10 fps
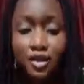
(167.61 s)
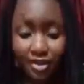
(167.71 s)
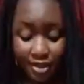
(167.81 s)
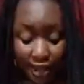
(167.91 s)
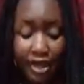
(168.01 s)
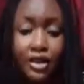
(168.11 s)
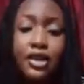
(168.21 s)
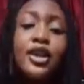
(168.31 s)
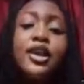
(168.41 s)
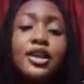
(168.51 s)
thing.
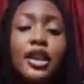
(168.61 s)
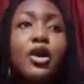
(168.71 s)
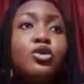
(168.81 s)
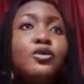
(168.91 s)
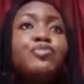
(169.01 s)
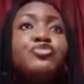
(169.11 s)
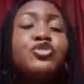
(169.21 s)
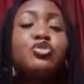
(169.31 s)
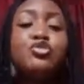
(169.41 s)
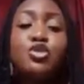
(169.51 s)
Now,
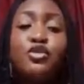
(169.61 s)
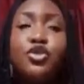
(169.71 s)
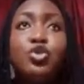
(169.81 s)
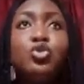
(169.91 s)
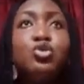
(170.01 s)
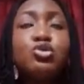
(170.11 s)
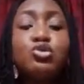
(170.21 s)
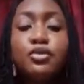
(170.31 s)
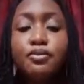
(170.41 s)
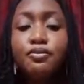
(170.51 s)
those of you who
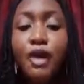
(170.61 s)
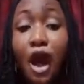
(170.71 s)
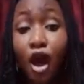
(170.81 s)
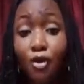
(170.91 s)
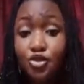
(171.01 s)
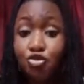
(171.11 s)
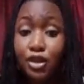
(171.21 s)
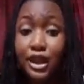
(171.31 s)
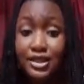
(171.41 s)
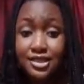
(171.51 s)
perhaps wrote
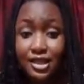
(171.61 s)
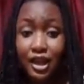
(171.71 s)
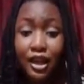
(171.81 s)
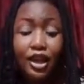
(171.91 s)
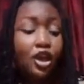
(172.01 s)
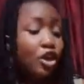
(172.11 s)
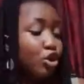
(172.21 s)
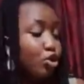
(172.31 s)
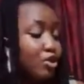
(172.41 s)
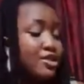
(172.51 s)
last year, you
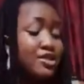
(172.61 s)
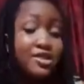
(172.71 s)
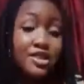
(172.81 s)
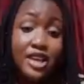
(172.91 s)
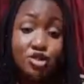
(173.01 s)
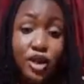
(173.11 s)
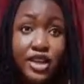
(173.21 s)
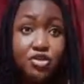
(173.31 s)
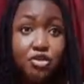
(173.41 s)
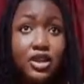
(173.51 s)
know the text you
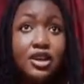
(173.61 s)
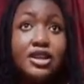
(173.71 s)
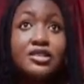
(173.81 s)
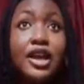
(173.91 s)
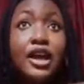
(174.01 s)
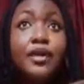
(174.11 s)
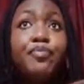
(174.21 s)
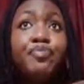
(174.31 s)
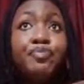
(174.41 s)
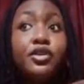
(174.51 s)
guys read, text like
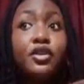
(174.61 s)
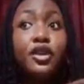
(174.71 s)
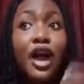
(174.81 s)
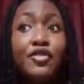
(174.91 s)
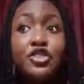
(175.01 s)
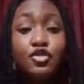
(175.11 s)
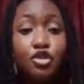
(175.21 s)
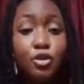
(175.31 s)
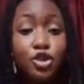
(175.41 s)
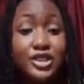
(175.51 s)
Harvest of
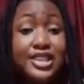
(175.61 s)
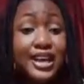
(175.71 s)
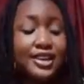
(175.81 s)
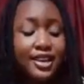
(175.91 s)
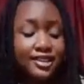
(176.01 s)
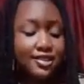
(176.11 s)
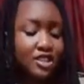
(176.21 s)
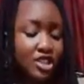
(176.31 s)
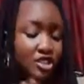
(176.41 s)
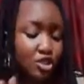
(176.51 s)
Corruption, it ended.
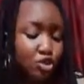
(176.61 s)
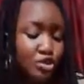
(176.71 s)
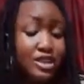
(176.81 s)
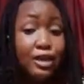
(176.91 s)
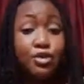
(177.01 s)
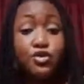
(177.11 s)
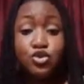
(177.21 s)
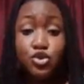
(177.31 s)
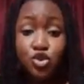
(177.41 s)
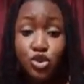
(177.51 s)
There's a new syllabus for
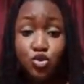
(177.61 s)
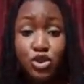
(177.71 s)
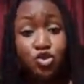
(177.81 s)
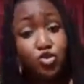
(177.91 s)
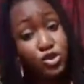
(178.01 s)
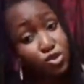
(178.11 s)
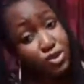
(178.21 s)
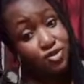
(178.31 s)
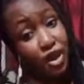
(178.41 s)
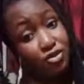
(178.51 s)
2021 to
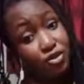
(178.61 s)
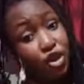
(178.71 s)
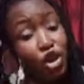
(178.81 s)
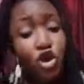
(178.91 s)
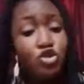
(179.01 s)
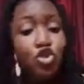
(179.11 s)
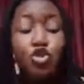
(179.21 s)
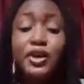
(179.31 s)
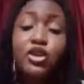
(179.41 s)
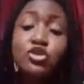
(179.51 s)
2025. So you
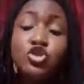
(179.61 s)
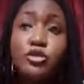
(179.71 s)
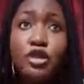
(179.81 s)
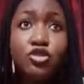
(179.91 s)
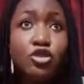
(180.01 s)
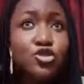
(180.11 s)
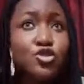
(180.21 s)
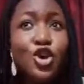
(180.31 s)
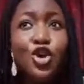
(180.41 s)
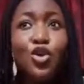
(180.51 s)
might not come across
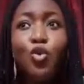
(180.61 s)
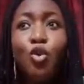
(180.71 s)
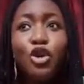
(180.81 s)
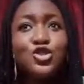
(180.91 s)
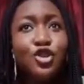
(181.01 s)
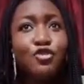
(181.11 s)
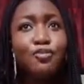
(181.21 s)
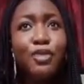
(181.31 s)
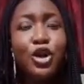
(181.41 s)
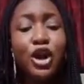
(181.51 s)
works of
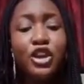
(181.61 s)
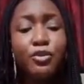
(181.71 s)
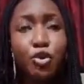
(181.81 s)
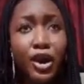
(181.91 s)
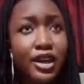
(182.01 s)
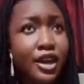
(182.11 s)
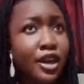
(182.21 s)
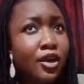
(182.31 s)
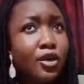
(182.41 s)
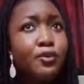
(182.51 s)
Bayo Adebowale,